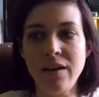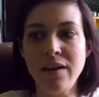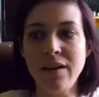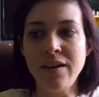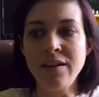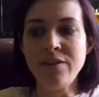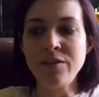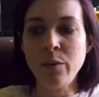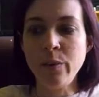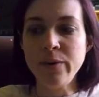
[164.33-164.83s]

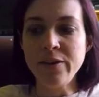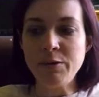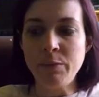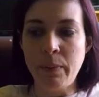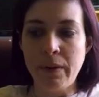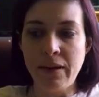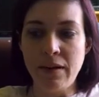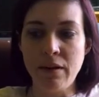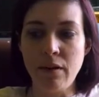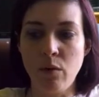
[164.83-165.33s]
it's always
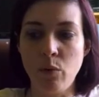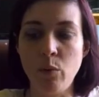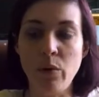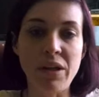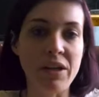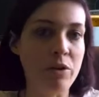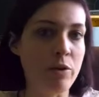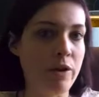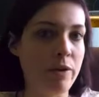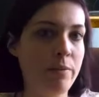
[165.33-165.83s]
been a
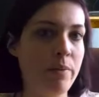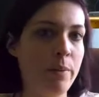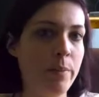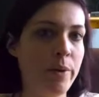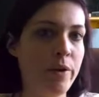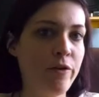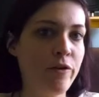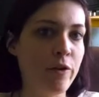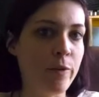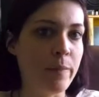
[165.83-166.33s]
really great
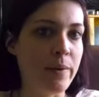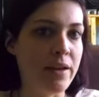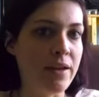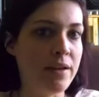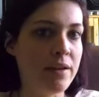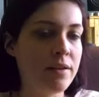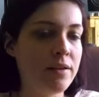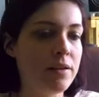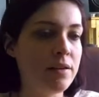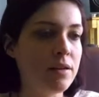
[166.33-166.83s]
memory for
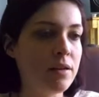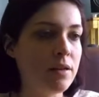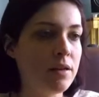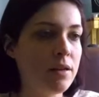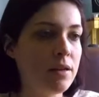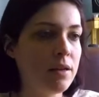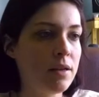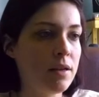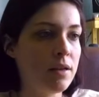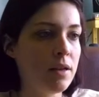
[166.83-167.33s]
me.
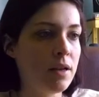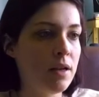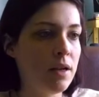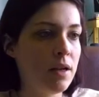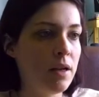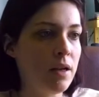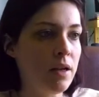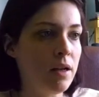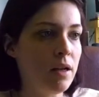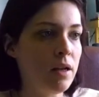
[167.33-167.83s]

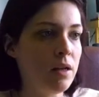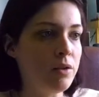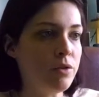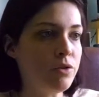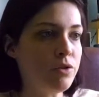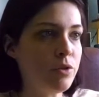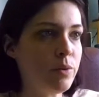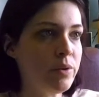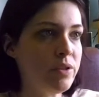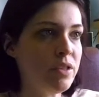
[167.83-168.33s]

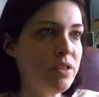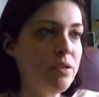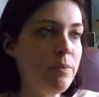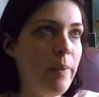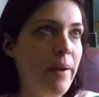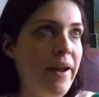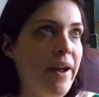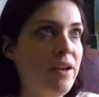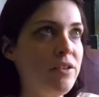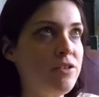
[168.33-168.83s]
So within the
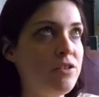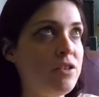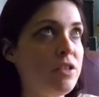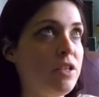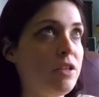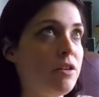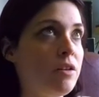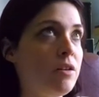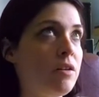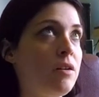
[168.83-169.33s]
past
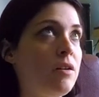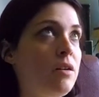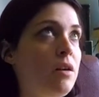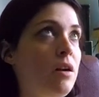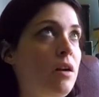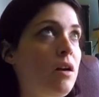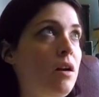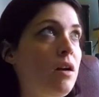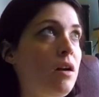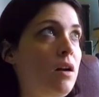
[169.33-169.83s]
year,
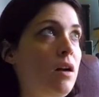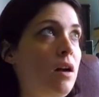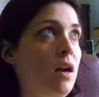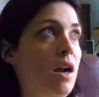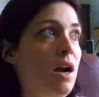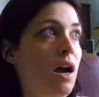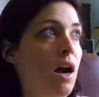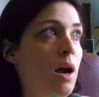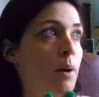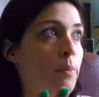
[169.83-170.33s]

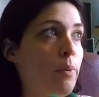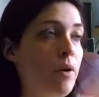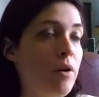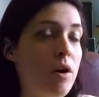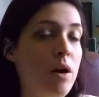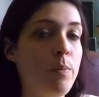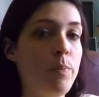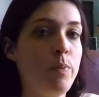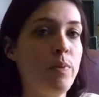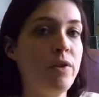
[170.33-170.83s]
I broke
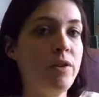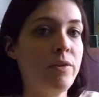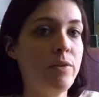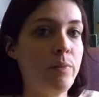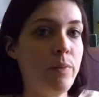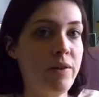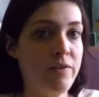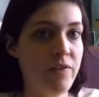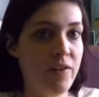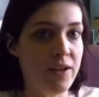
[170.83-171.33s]
up with
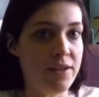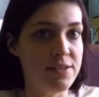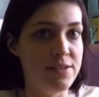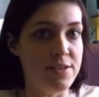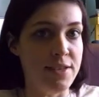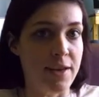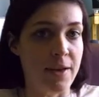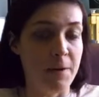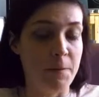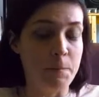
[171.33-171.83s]
my
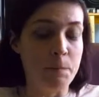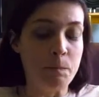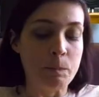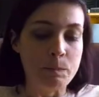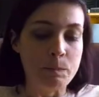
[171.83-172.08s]
fiance,